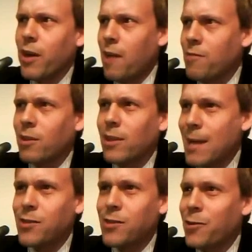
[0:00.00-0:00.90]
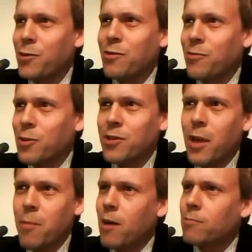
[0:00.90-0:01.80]
going to have the last standard the first
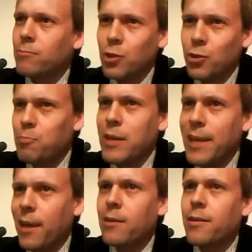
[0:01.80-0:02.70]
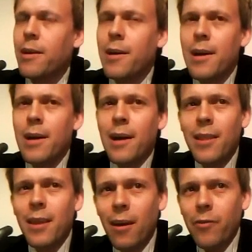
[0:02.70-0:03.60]
time out. Just begin.
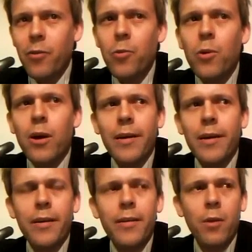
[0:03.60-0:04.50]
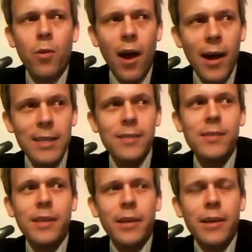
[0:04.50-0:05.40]
The other one that I
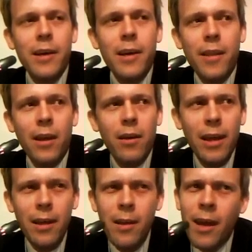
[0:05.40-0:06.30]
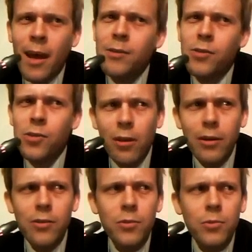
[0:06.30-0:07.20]
see that India has
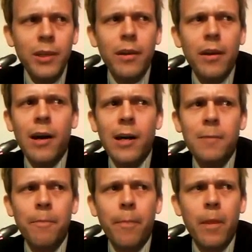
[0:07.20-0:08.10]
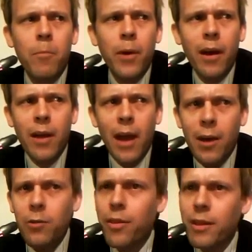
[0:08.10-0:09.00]
started doing, but
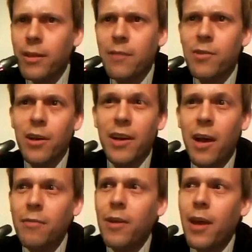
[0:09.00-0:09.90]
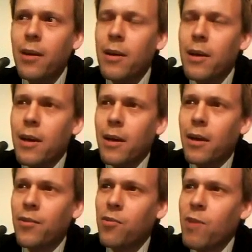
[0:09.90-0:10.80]
I don't think they've done enough yet,
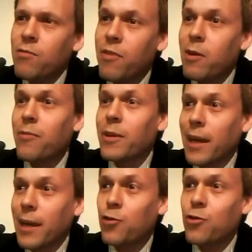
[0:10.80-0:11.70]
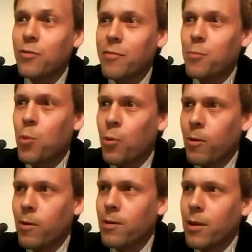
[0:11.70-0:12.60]
is around verification of the poor.